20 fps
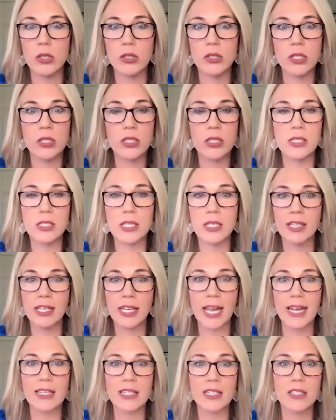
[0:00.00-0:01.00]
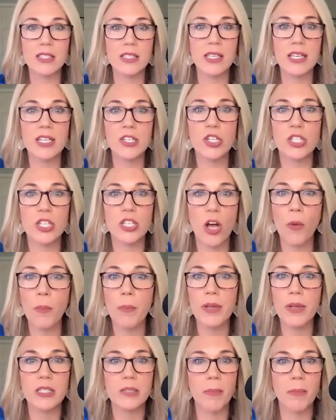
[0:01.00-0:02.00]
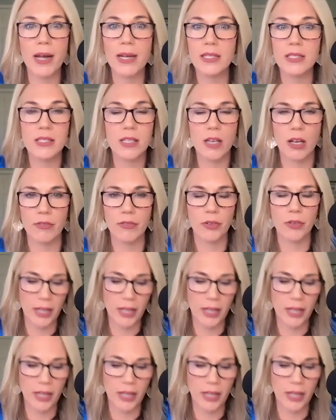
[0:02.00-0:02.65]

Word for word: to the the gate to the city just opens by itself.